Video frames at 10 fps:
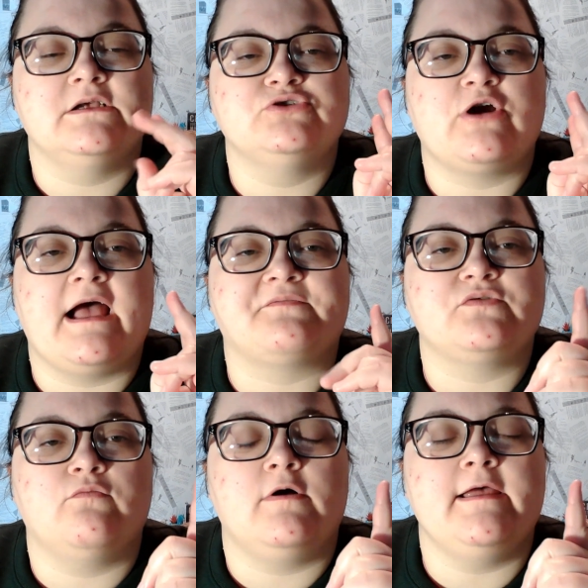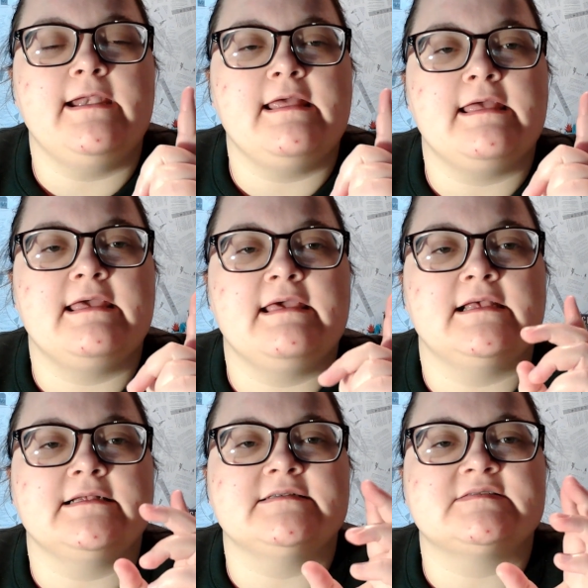Draft 1
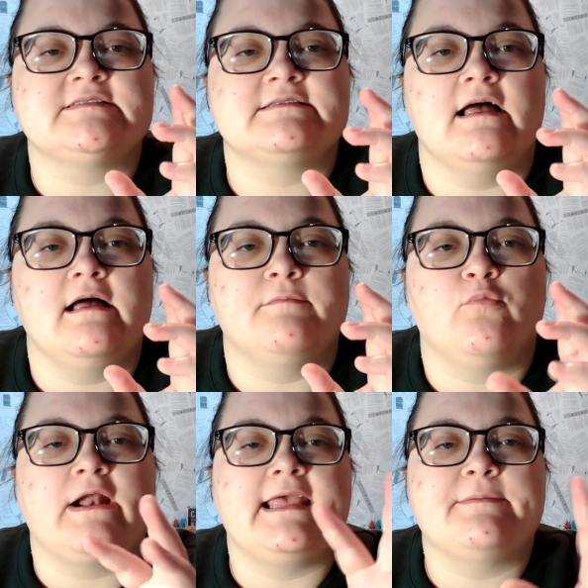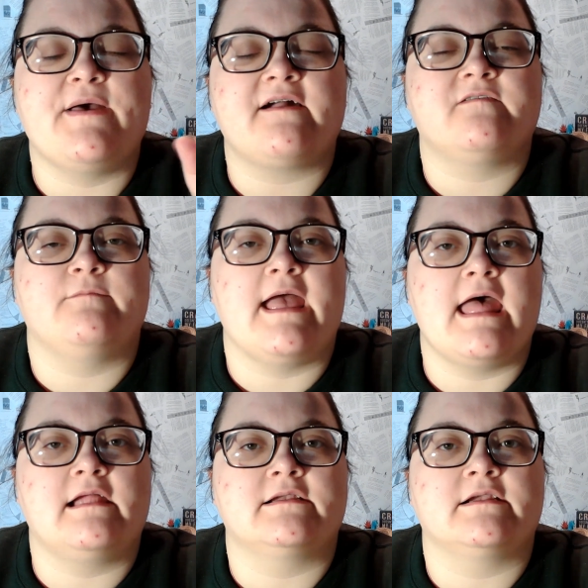is what I get back from my
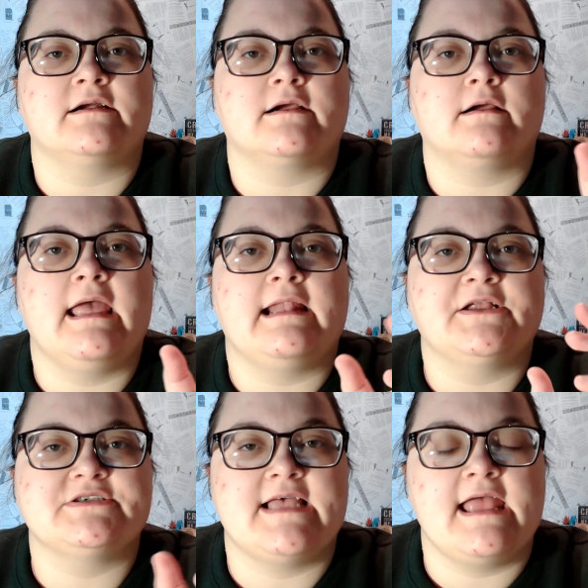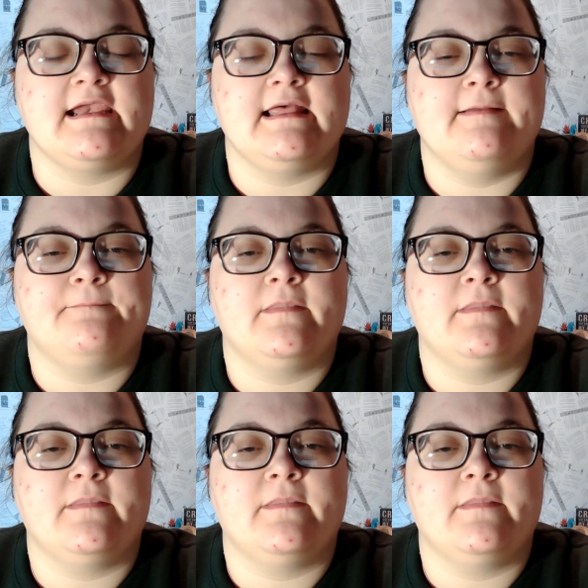editor and I just edit it.